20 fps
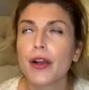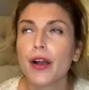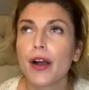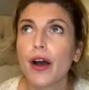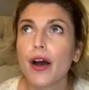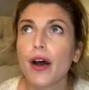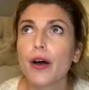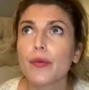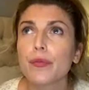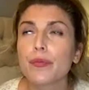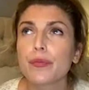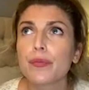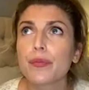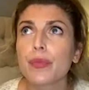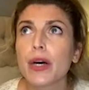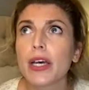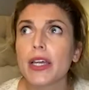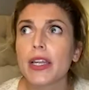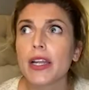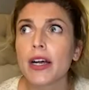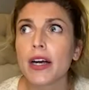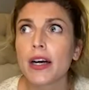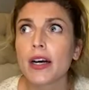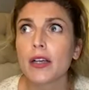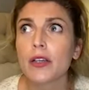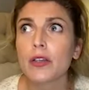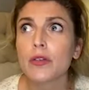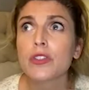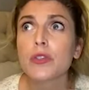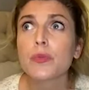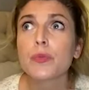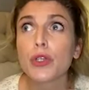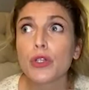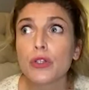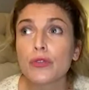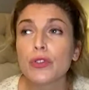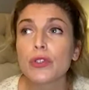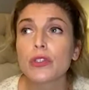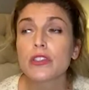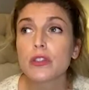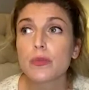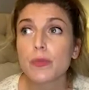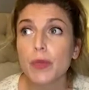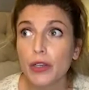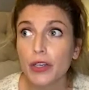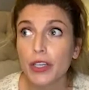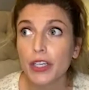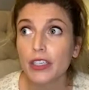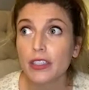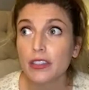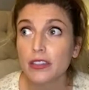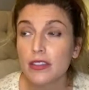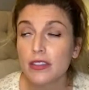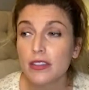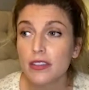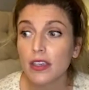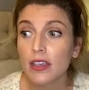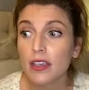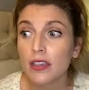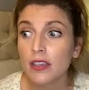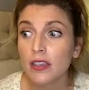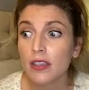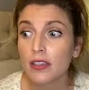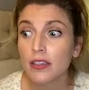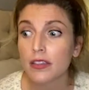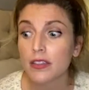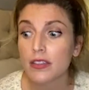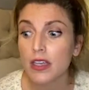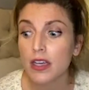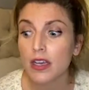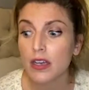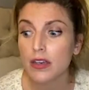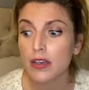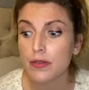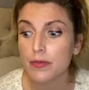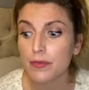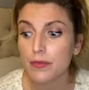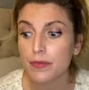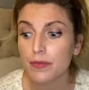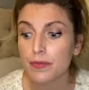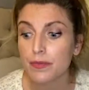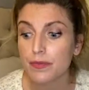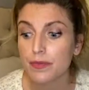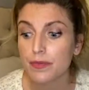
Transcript: Um, but uh, it was a beautiful experience, and um,